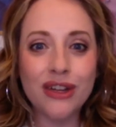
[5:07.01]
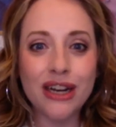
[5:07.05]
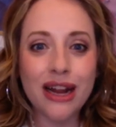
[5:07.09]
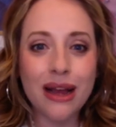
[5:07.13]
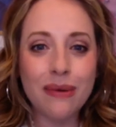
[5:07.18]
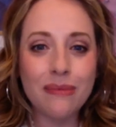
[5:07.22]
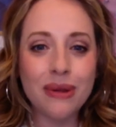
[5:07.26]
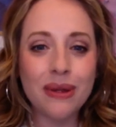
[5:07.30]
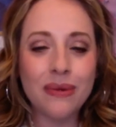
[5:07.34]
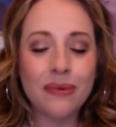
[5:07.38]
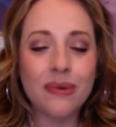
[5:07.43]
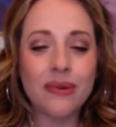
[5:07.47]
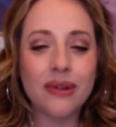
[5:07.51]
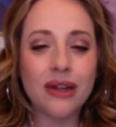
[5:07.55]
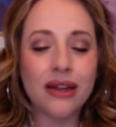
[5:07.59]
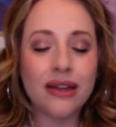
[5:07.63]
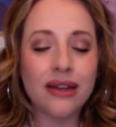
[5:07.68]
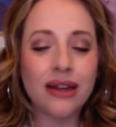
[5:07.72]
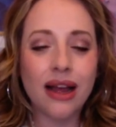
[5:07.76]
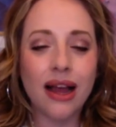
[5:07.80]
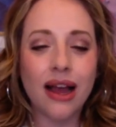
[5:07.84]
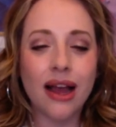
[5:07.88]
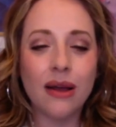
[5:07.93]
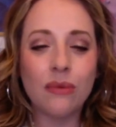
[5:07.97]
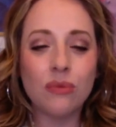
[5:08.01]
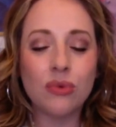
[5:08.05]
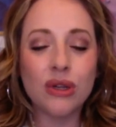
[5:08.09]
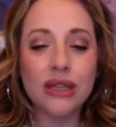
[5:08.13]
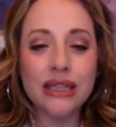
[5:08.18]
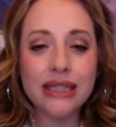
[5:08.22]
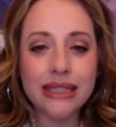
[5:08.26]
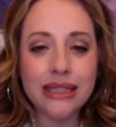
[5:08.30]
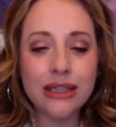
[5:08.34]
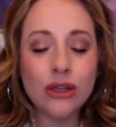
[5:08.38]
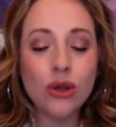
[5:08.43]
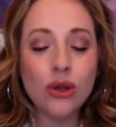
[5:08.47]
I'm a
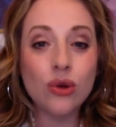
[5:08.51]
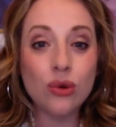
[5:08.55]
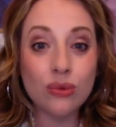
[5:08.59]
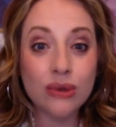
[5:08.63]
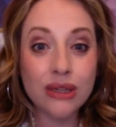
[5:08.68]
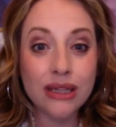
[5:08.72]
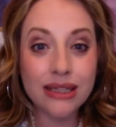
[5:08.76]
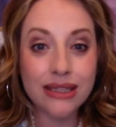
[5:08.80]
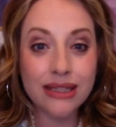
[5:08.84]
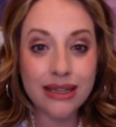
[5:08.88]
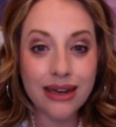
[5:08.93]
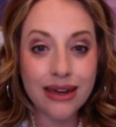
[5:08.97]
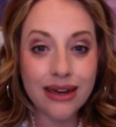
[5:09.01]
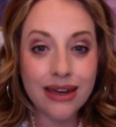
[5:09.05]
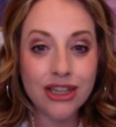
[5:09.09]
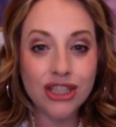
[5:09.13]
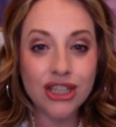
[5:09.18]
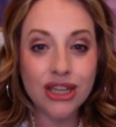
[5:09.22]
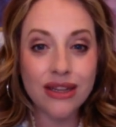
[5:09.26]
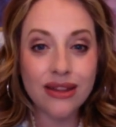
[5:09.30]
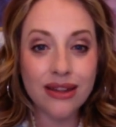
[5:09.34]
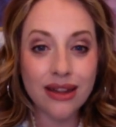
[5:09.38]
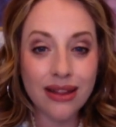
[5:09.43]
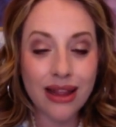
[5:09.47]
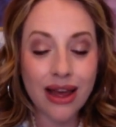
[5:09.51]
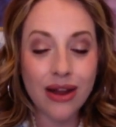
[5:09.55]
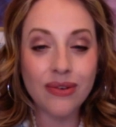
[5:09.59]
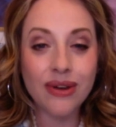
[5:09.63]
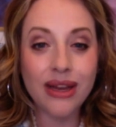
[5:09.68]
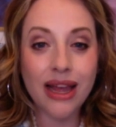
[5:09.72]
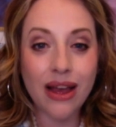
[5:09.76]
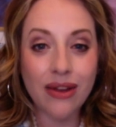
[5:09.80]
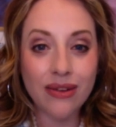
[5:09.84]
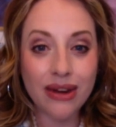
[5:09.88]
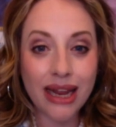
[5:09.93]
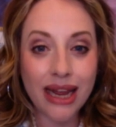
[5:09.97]
local real estate agent in the Loudoun
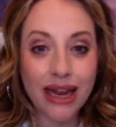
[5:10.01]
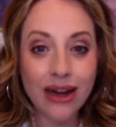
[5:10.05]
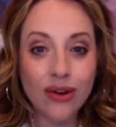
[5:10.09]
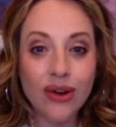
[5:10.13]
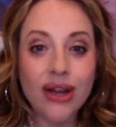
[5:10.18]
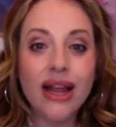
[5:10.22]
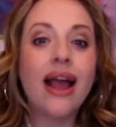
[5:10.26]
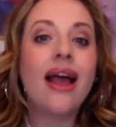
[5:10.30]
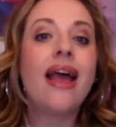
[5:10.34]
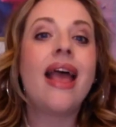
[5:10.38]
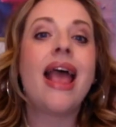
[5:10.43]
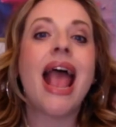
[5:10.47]
County area.